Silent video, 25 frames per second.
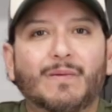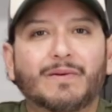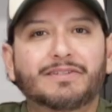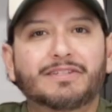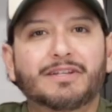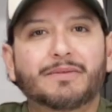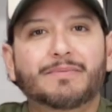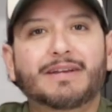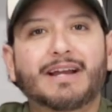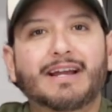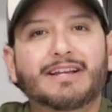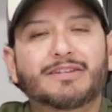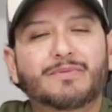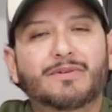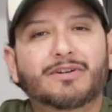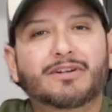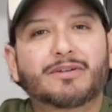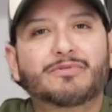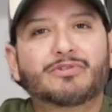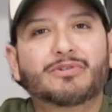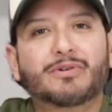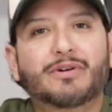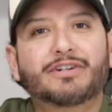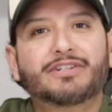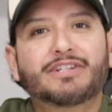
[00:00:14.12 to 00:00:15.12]
What's up guys,
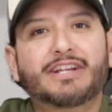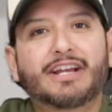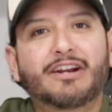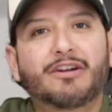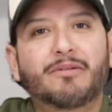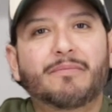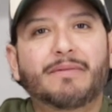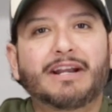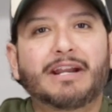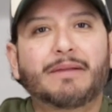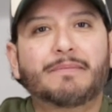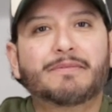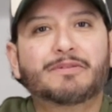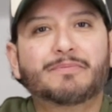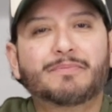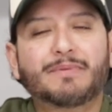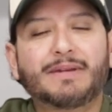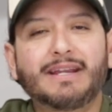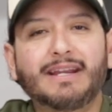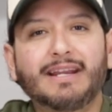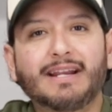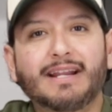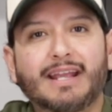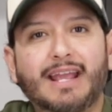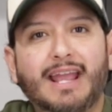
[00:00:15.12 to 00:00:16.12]
welcome to our channel. My name is
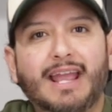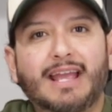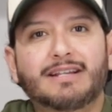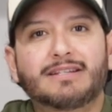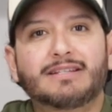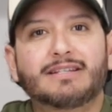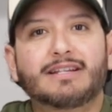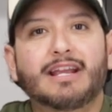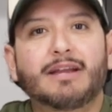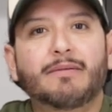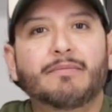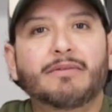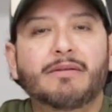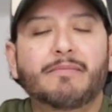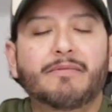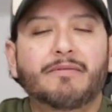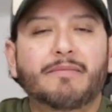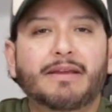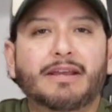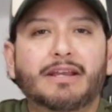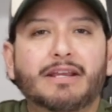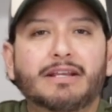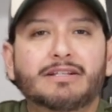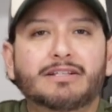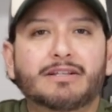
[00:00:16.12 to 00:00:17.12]
Pete and today I'm going to be
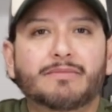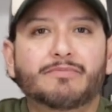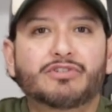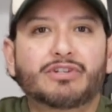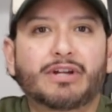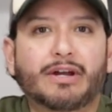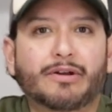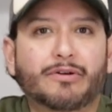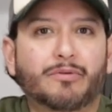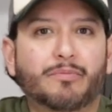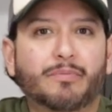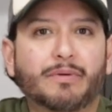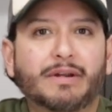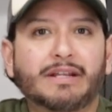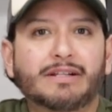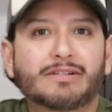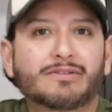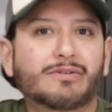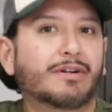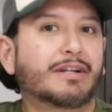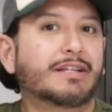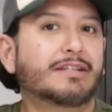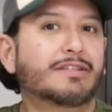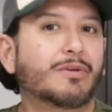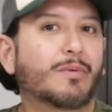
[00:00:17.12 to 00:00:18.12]
making some charro beans,
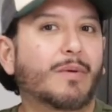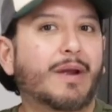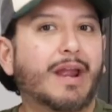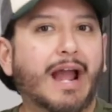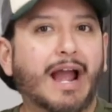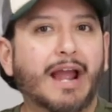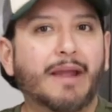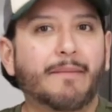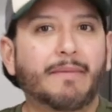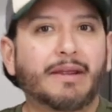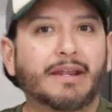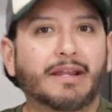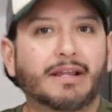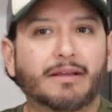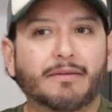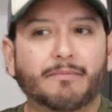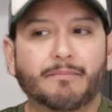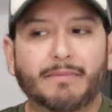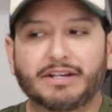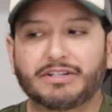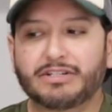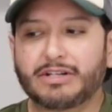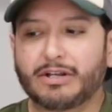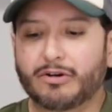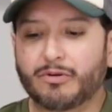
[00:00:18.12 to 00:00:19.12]
or at least the way I make
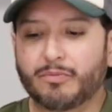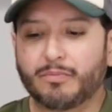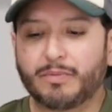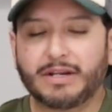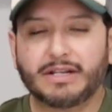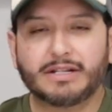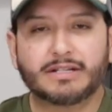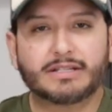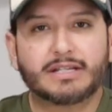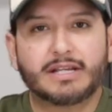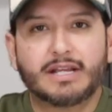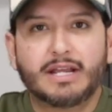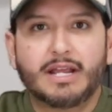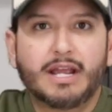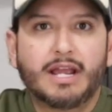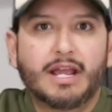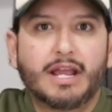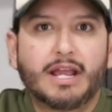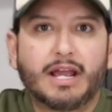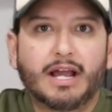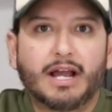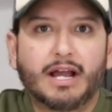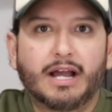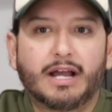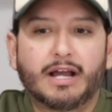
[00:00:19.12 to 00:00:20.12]
my charro beans
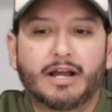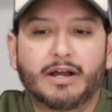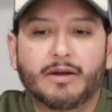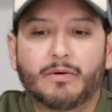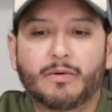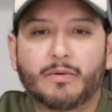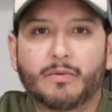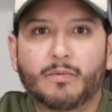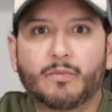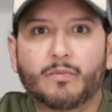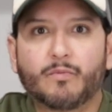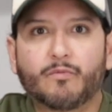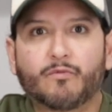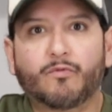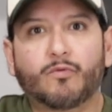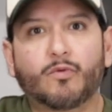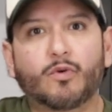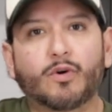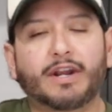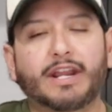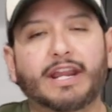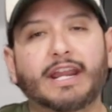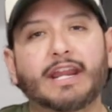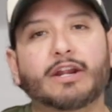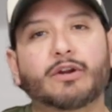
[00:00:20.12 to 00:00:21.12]

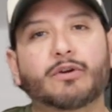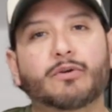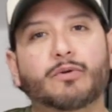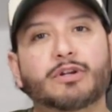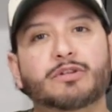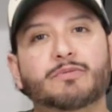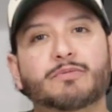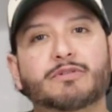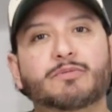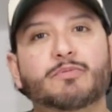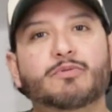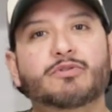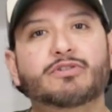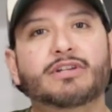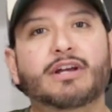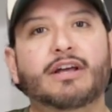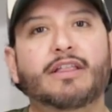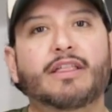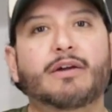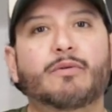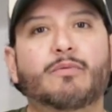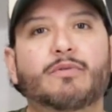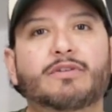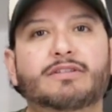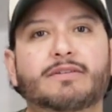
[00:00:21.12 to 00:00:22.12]
for a Christmas
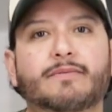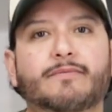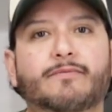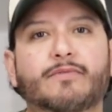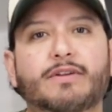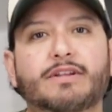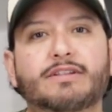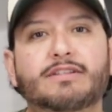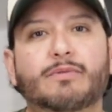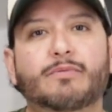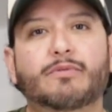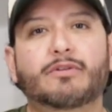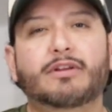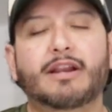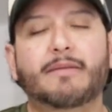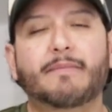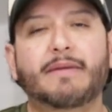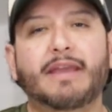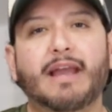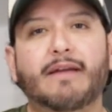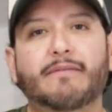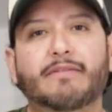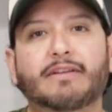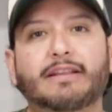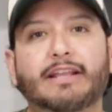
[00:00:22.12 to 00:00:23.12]
posada with some friends that we're going to be
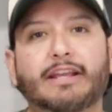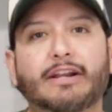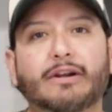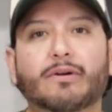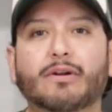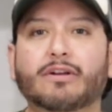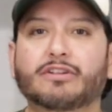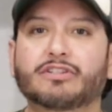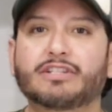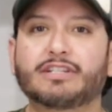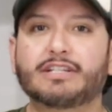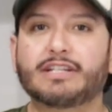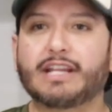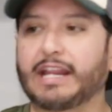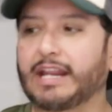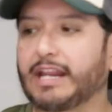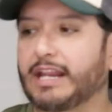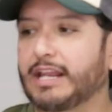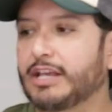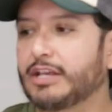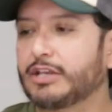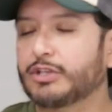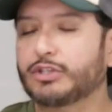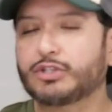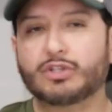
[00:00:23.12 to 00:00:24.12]
having later on
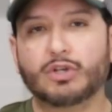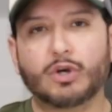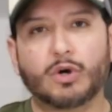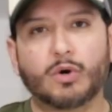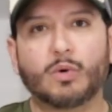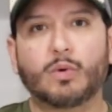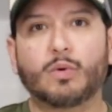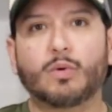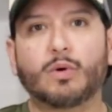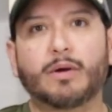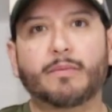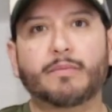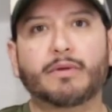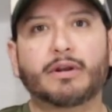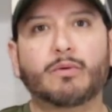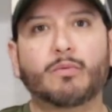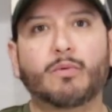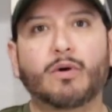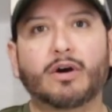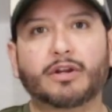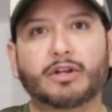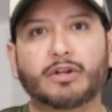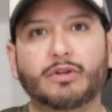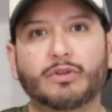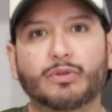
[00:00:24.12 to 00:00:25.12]
today. So I'm going to
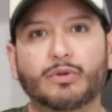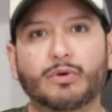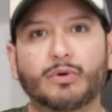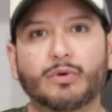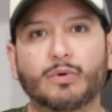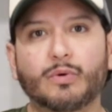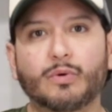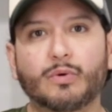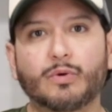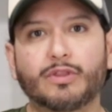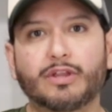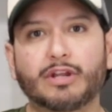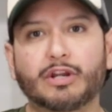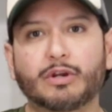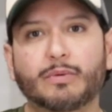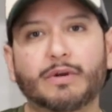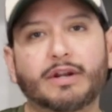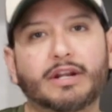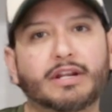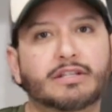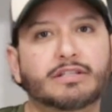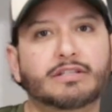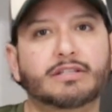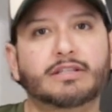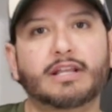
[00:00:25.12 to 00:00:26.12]
walk you through the
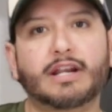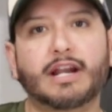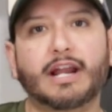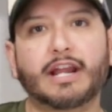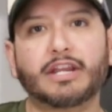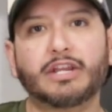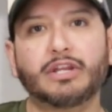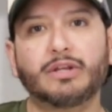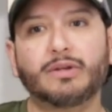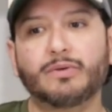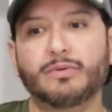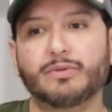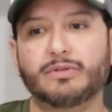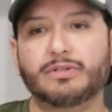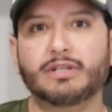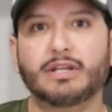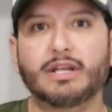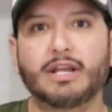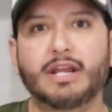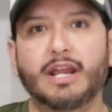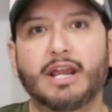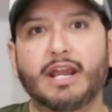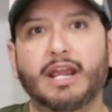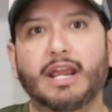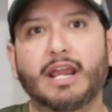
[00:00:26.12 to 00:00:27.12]
ingredients that I use
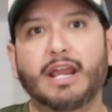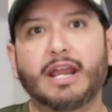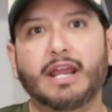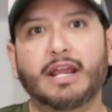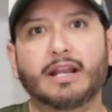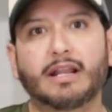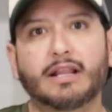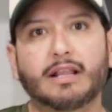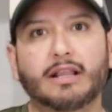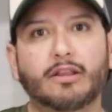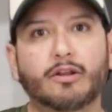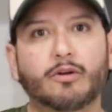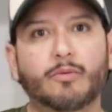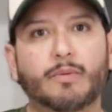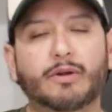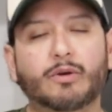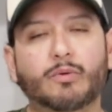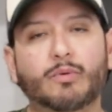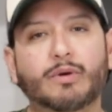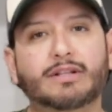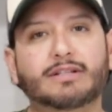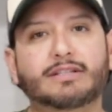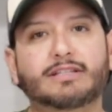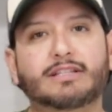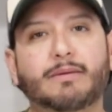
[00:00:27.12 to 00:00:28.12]
and a little bit
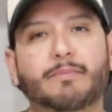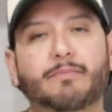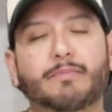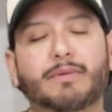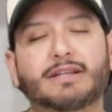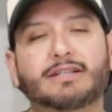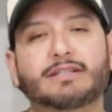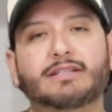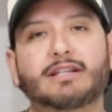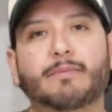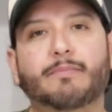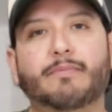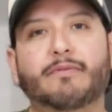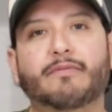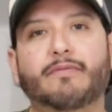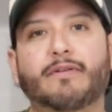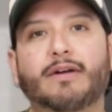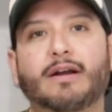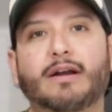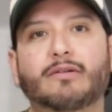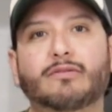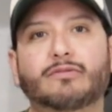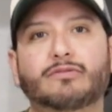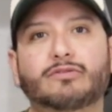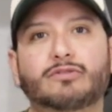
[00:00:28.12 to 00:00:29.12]
quick step by step of
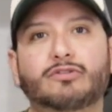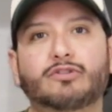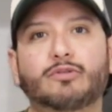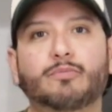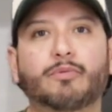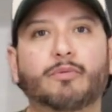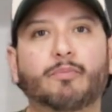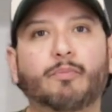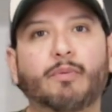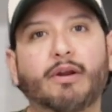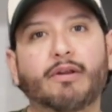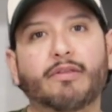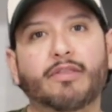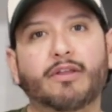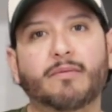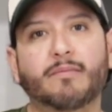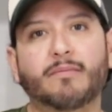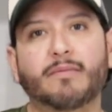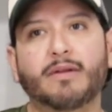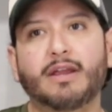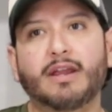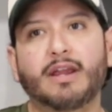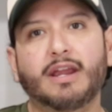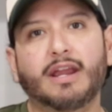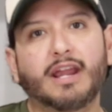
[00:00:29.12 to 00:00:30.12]
how to prepare
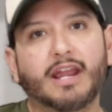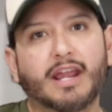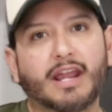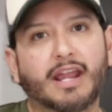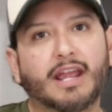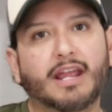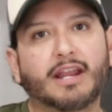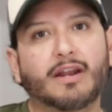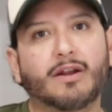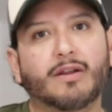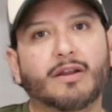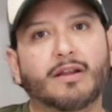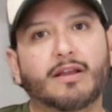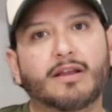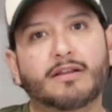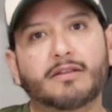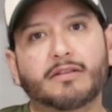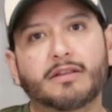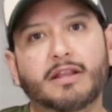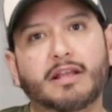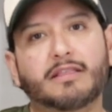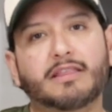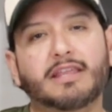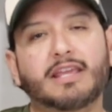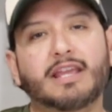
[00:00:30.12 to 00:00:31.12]
them, and
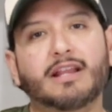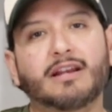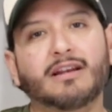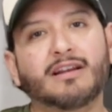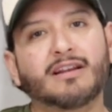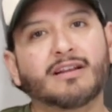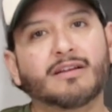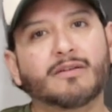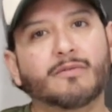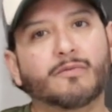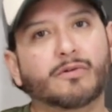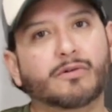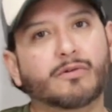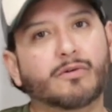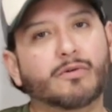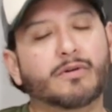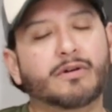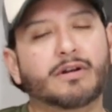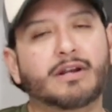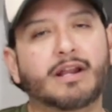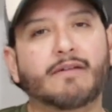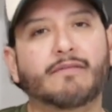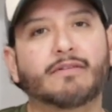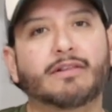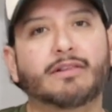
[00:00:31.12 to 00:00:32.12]
at the end we'll go
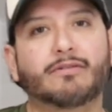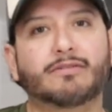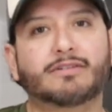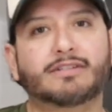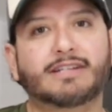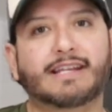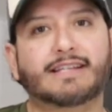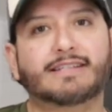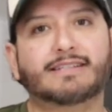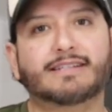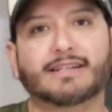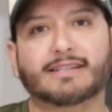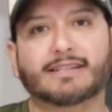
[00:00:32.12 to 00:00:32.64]
and have a little taste